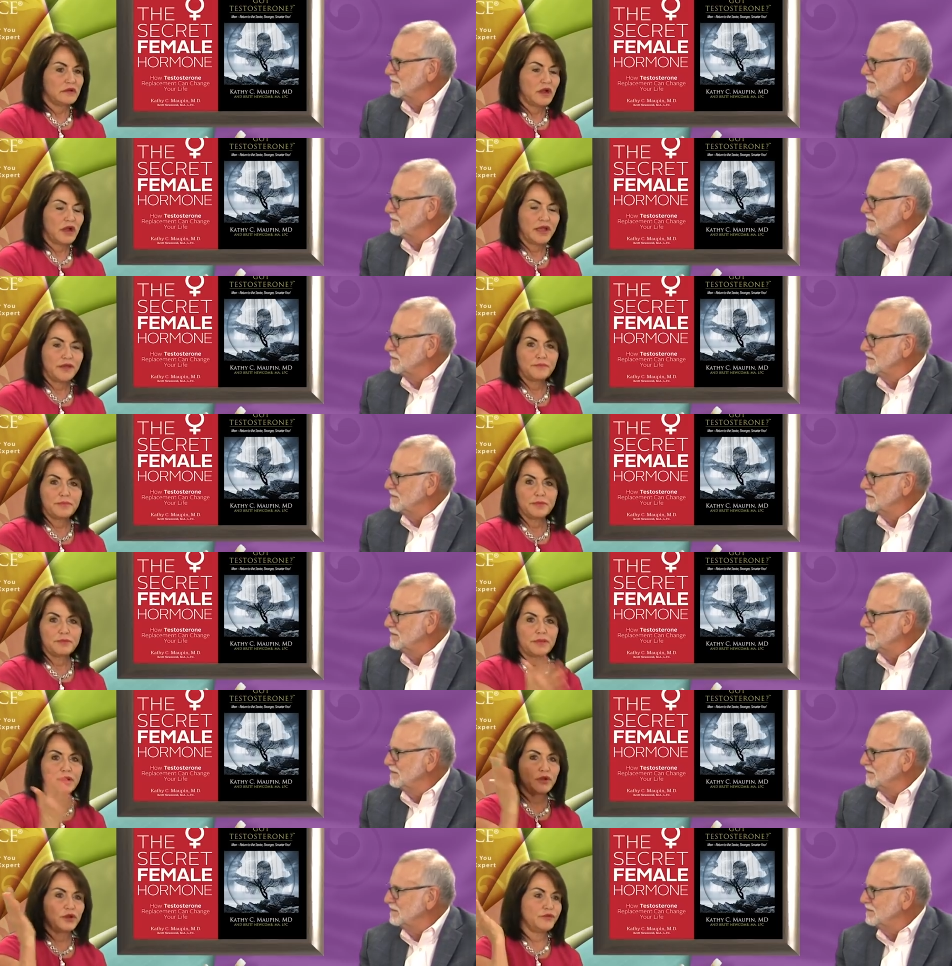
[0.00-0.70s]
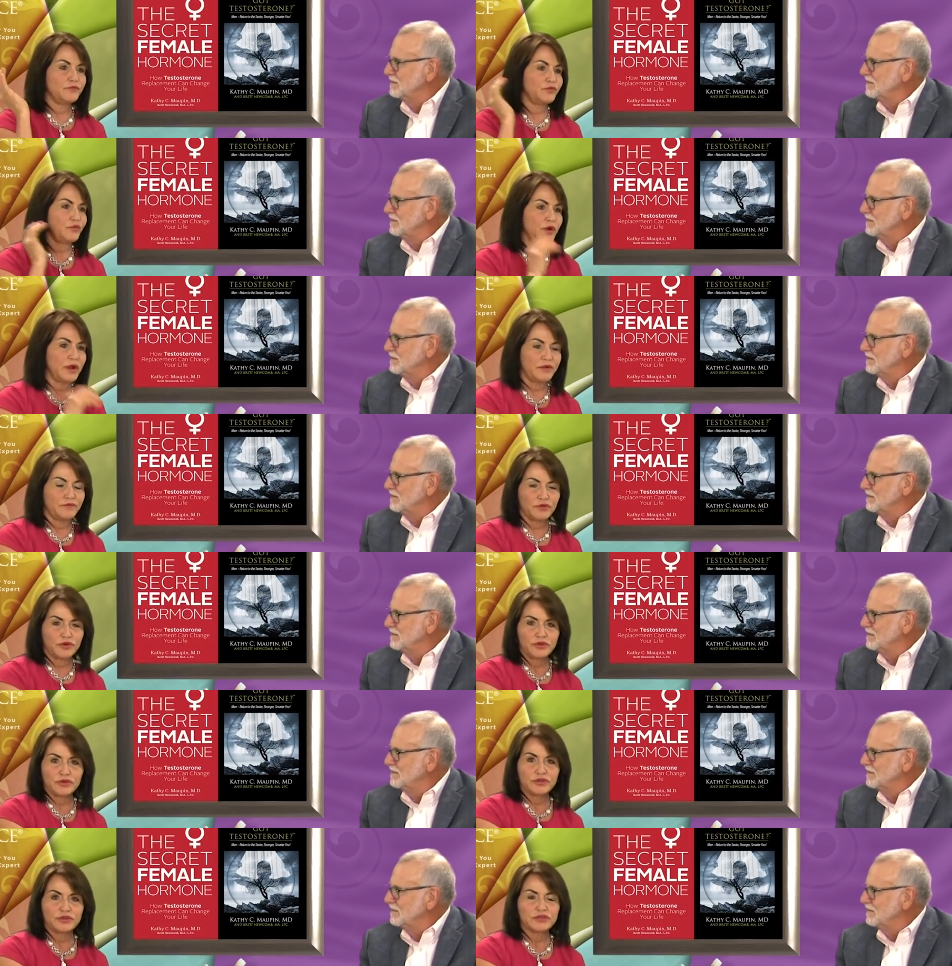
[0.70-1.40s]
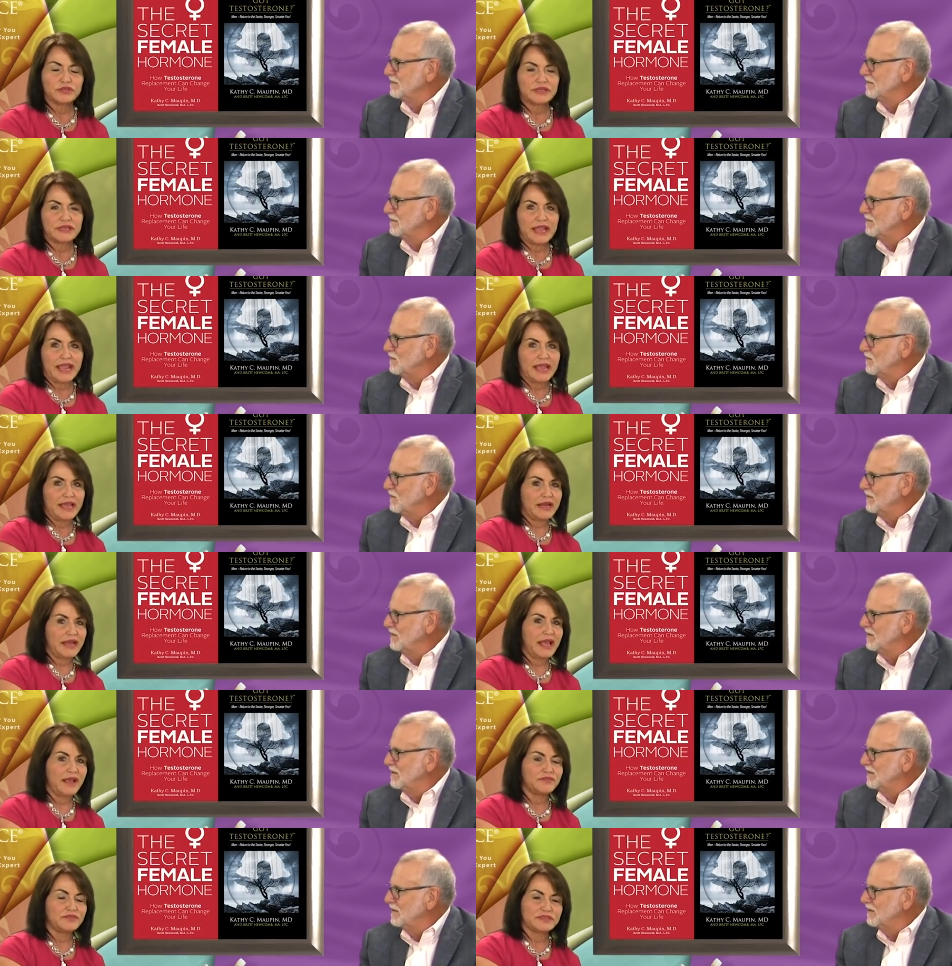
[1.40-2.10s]
Speaker 1: or have been married forever
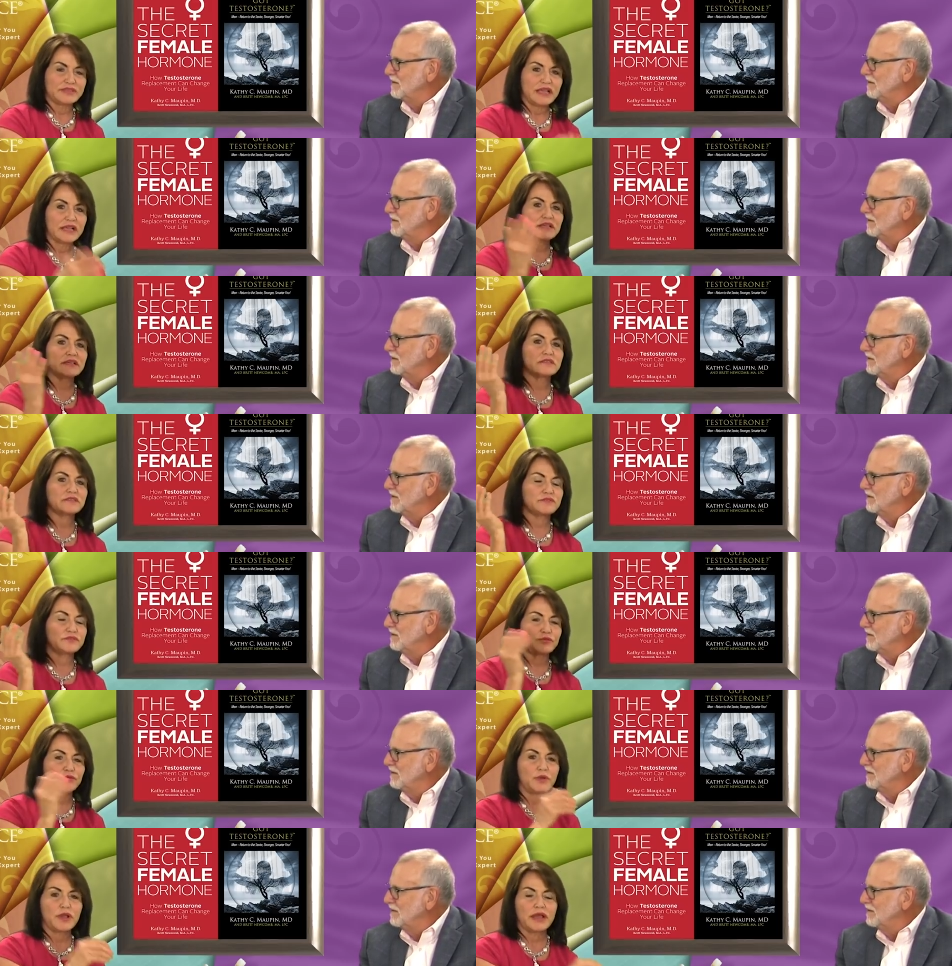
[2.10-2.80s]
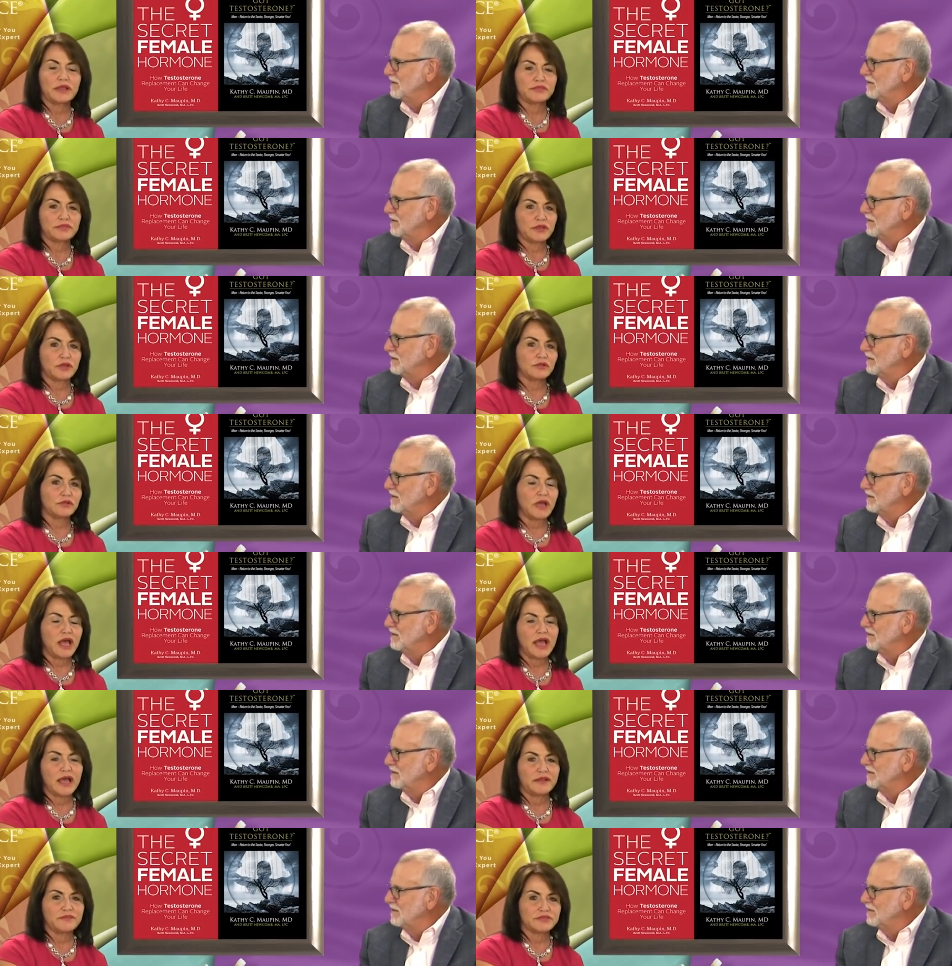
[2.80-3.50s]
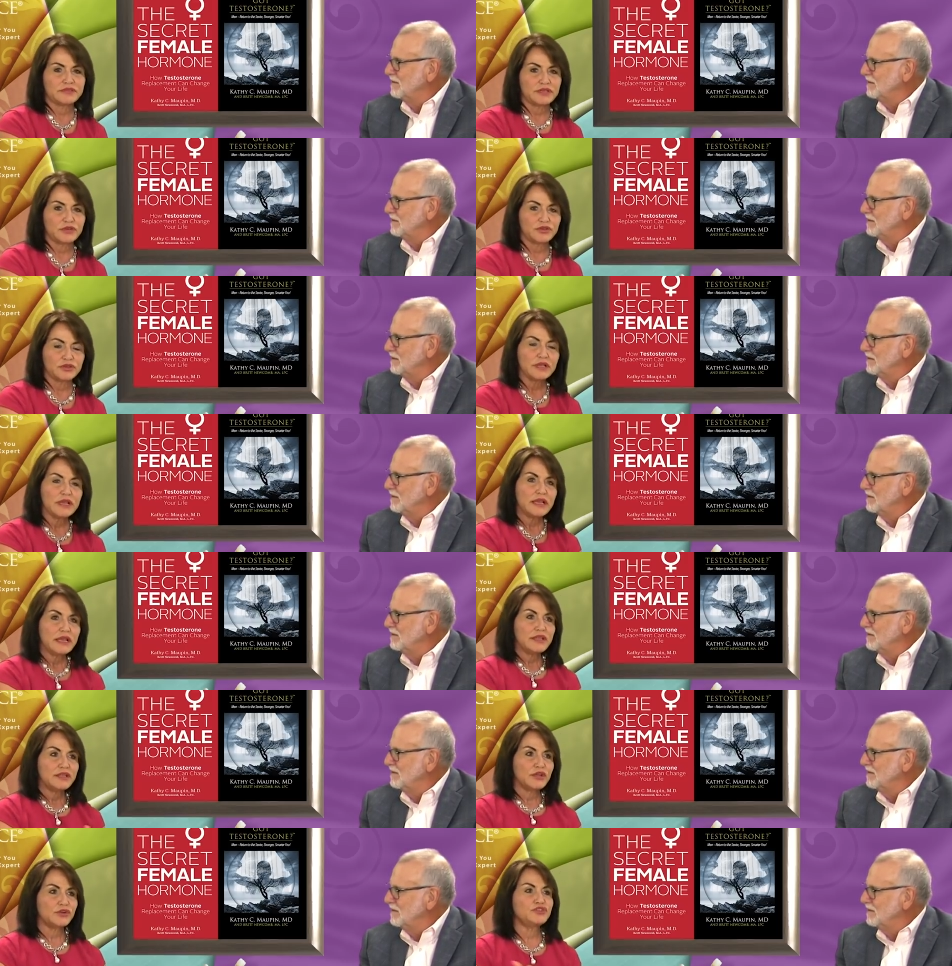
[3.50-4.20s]
can't have sex throughout their lives. There,
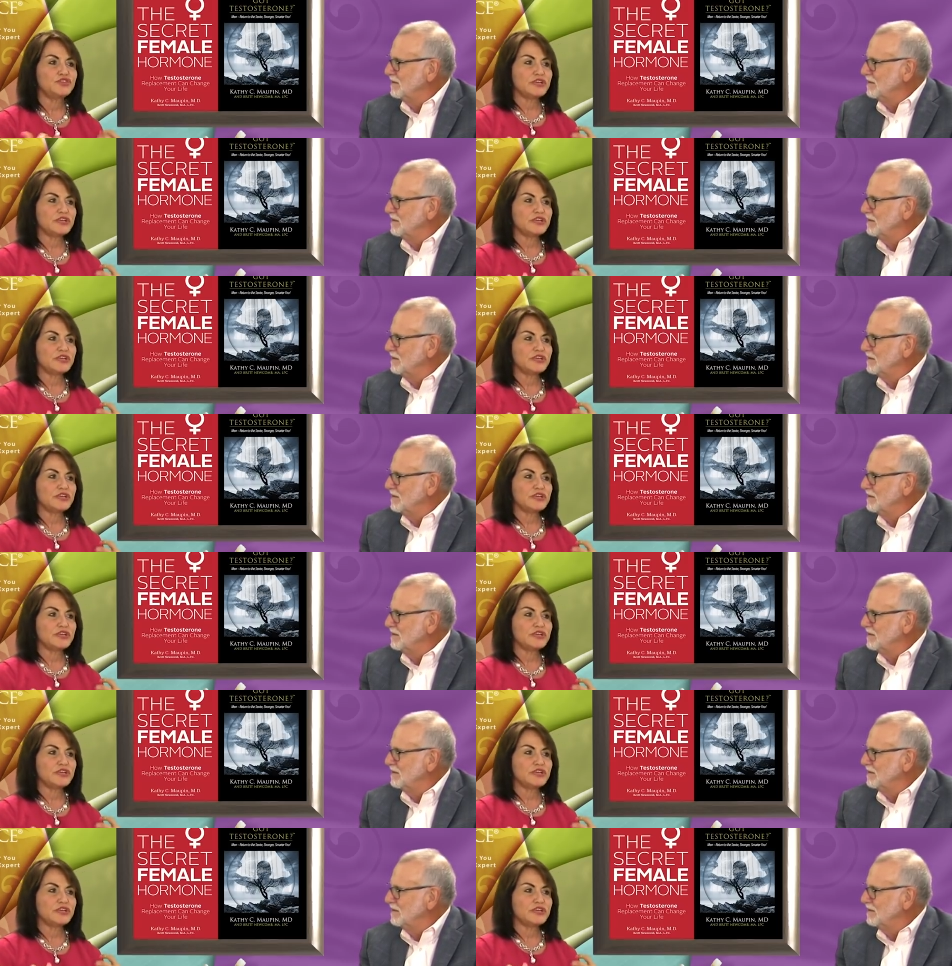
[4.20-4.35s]
there